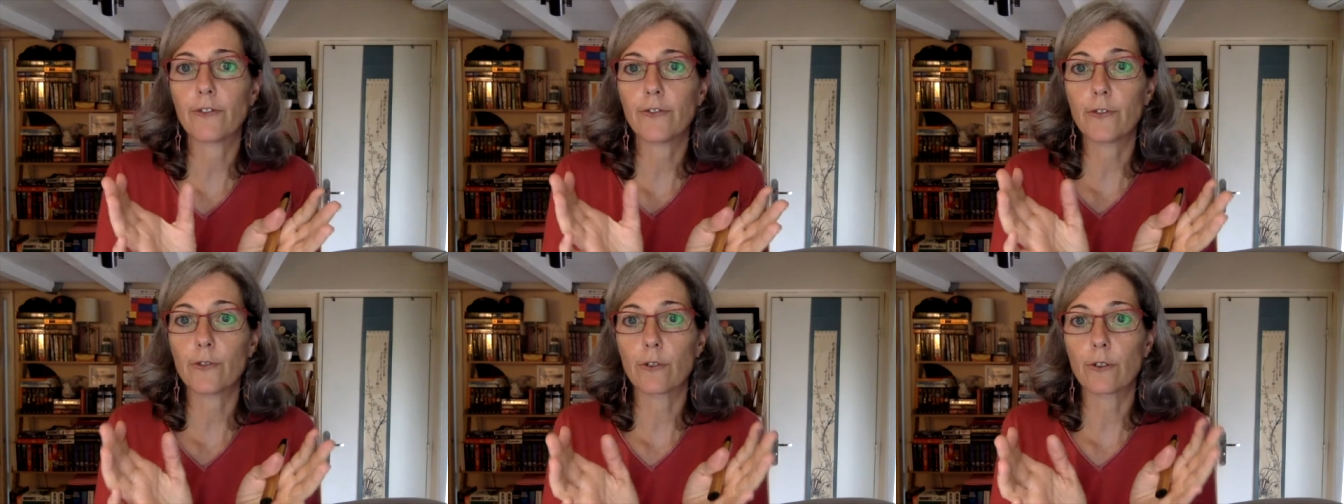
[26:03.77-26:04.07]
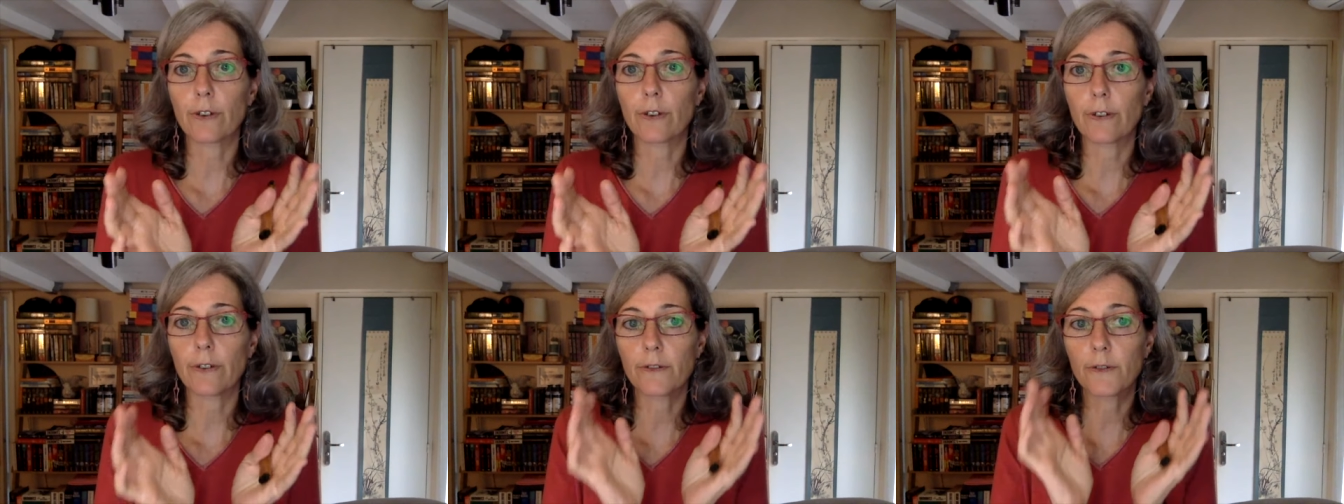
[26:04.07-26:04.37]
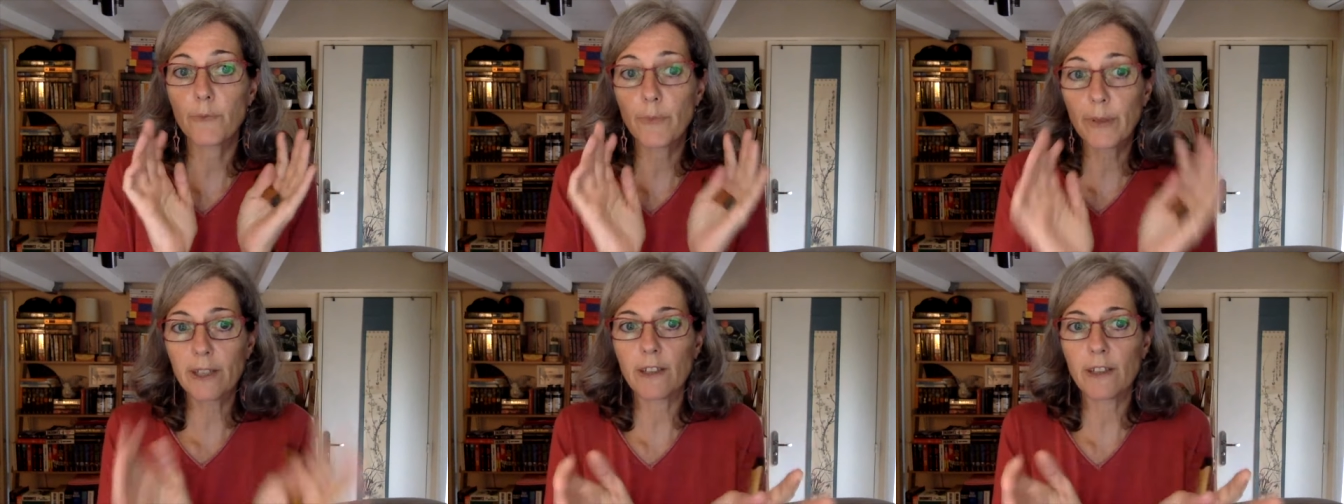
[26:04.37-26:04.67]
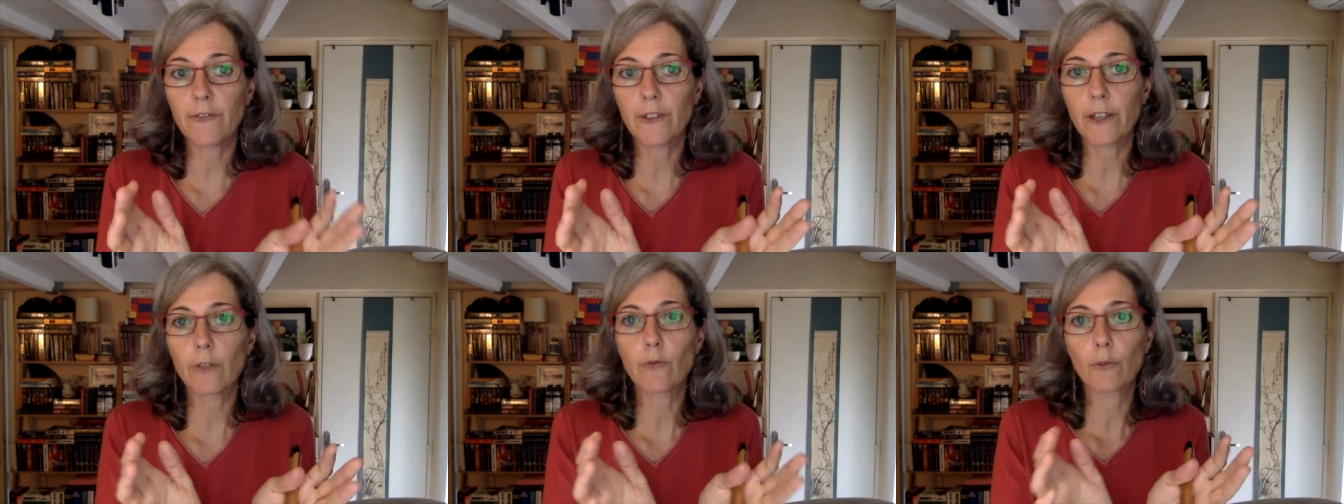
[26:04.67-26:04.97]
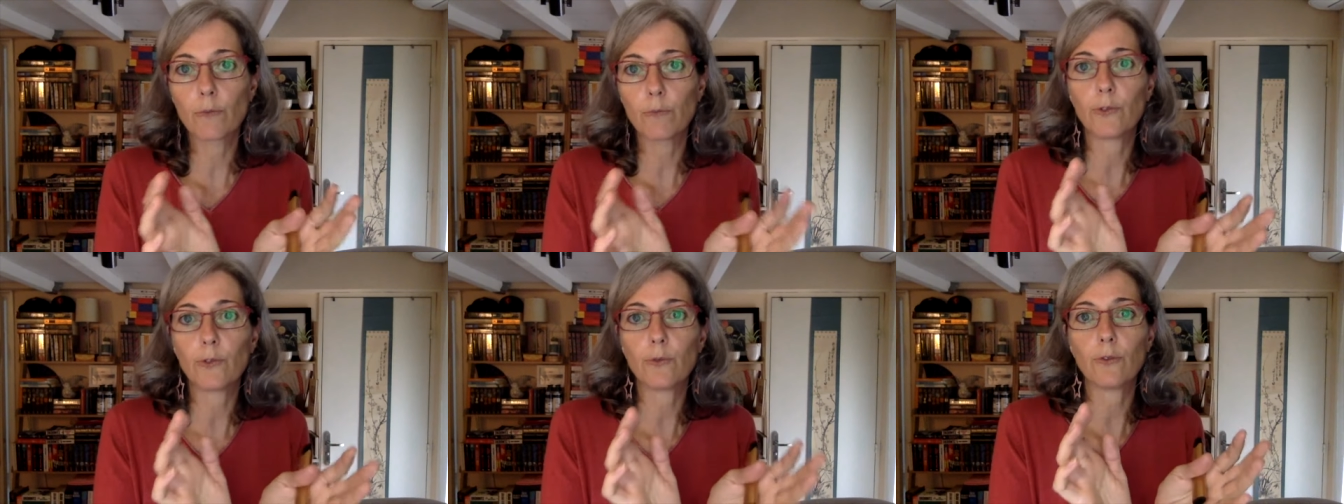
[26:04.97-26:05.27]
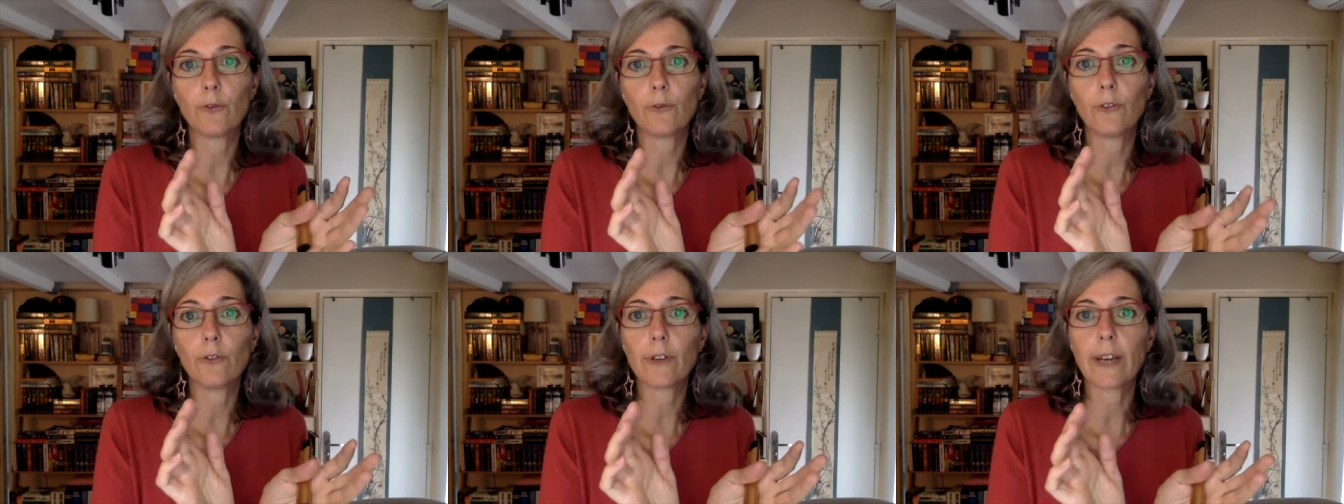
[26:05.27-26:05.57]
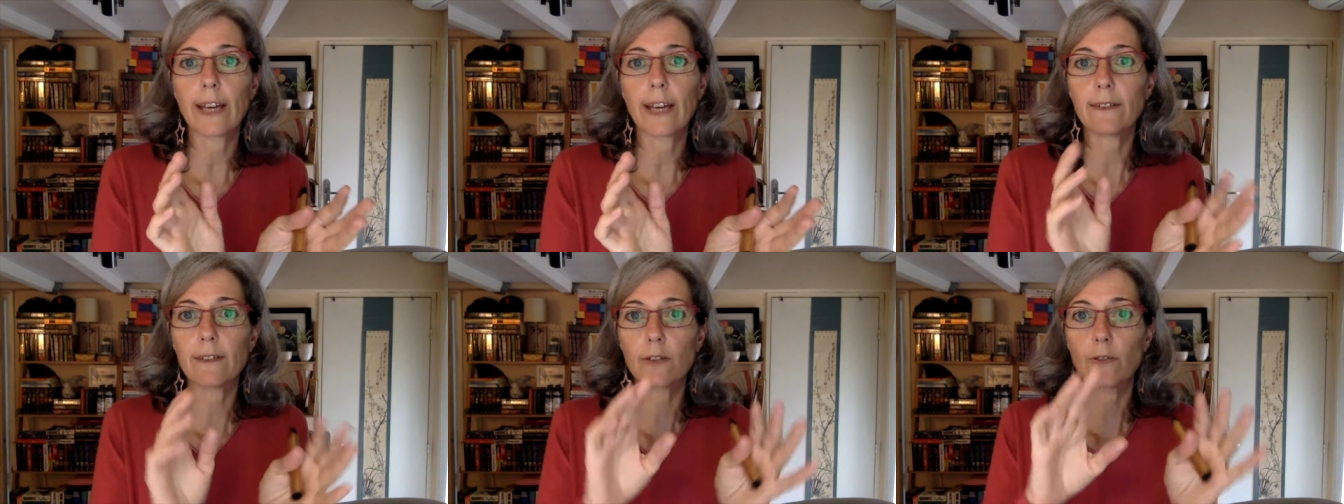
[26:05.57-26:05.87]
for a specific group to
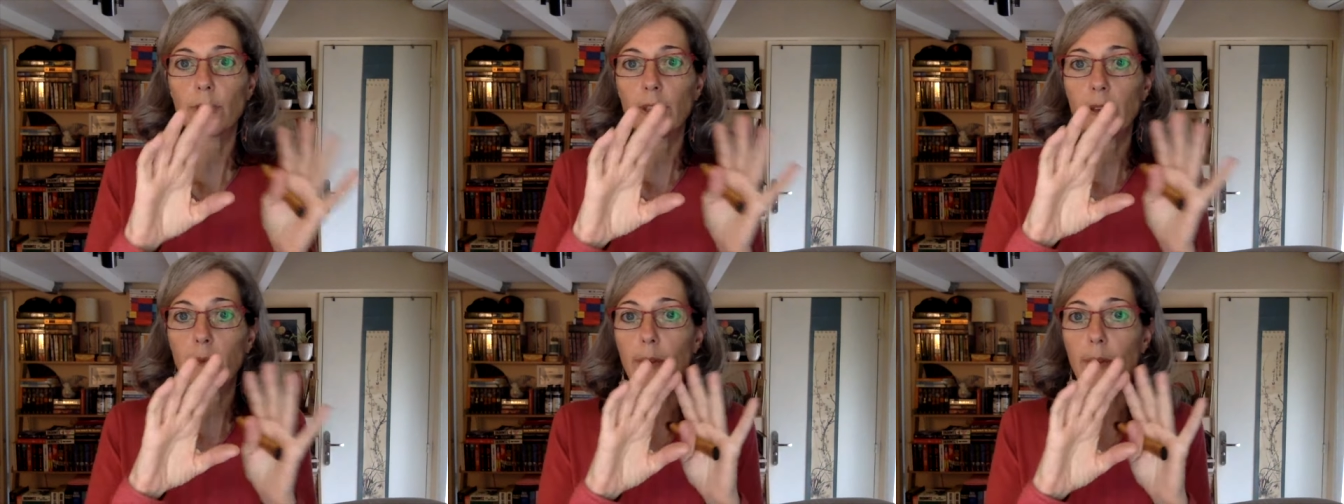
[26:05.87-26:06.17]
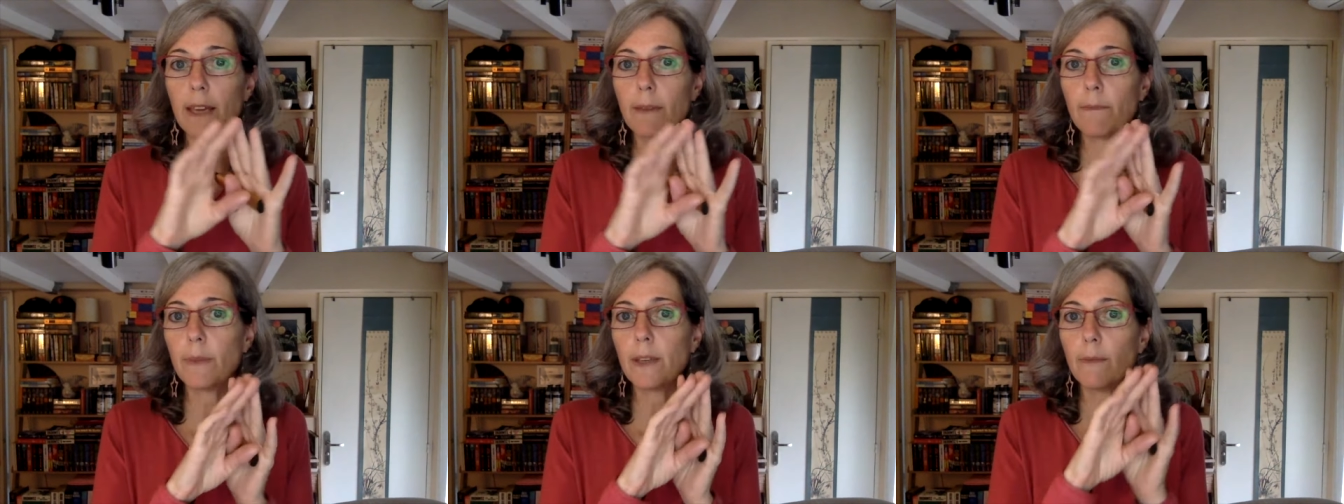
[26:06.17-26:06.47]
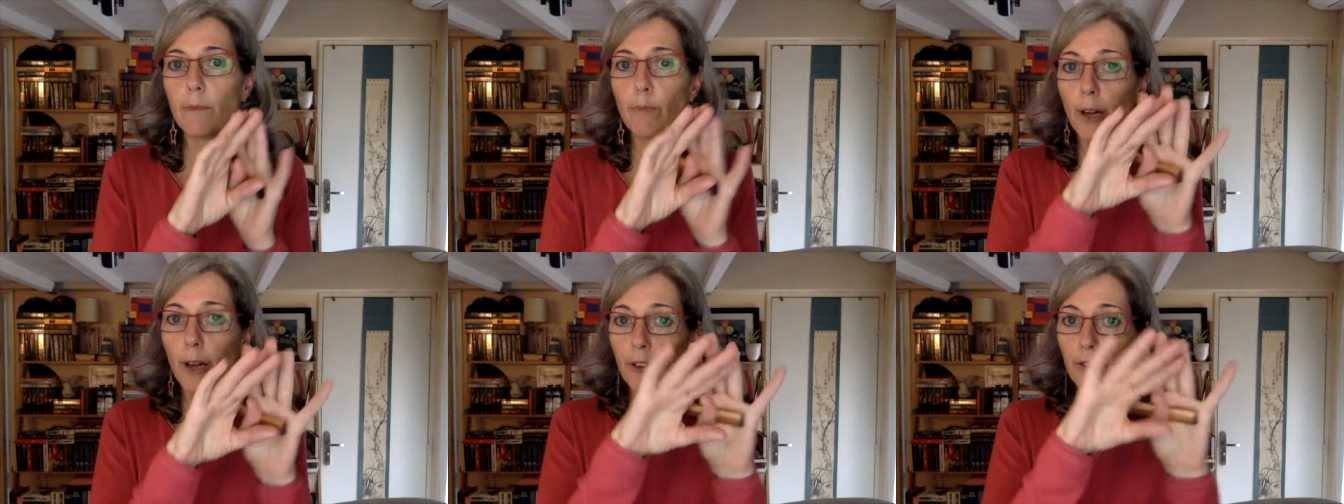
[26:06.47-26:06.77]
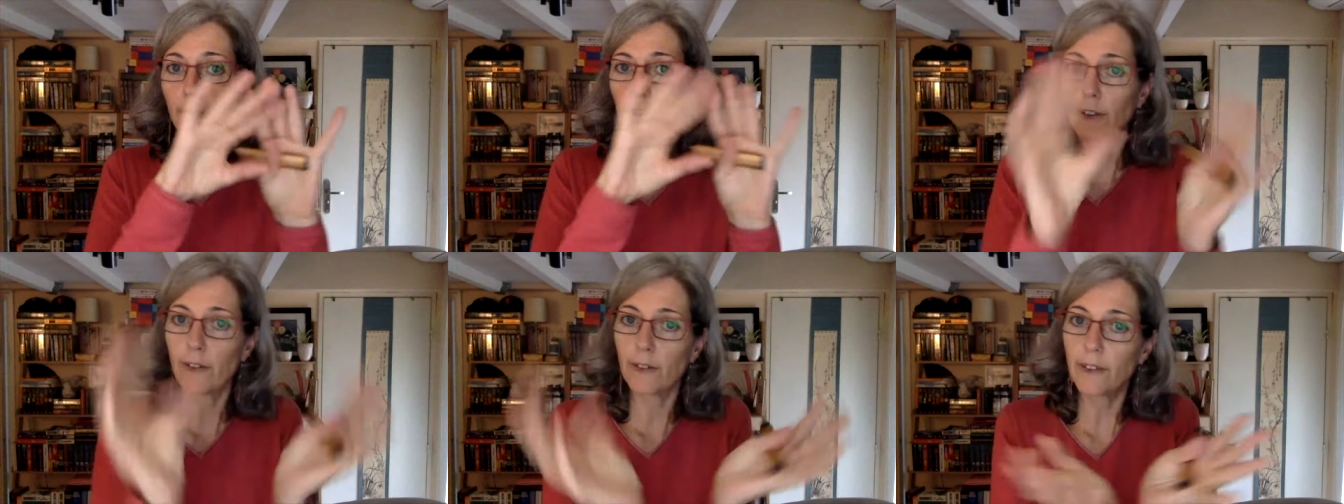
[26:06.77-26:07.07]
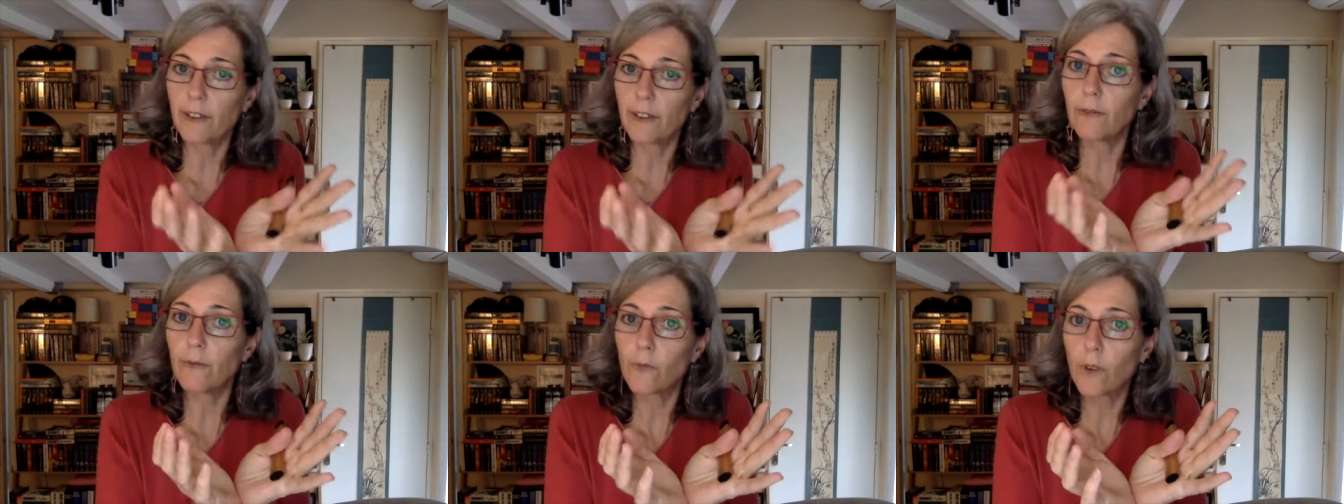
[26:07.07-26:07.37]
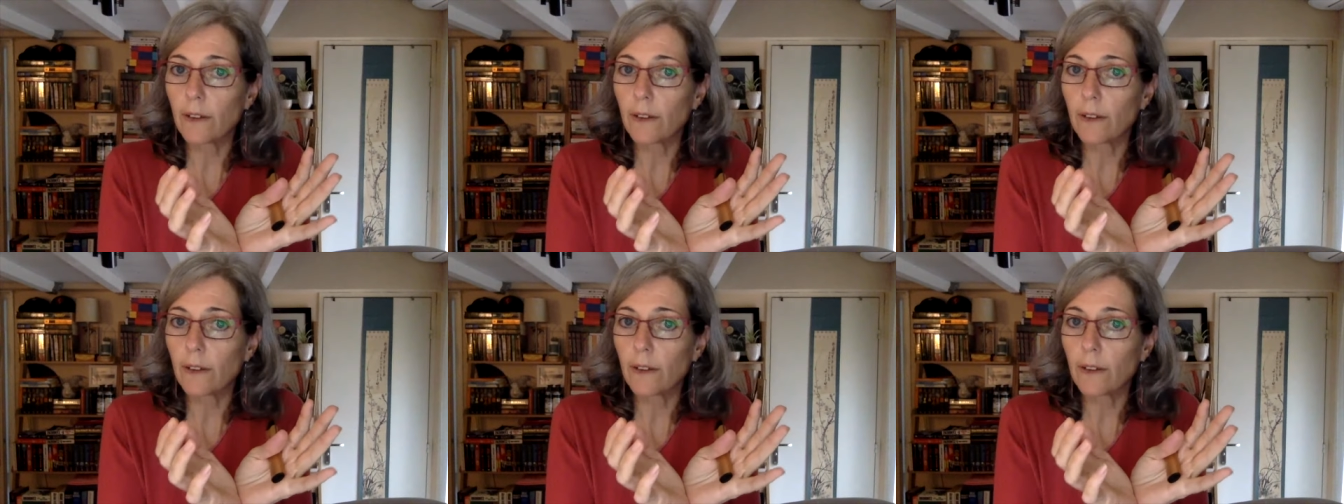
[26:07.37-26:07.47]
look at. So they may be bundled in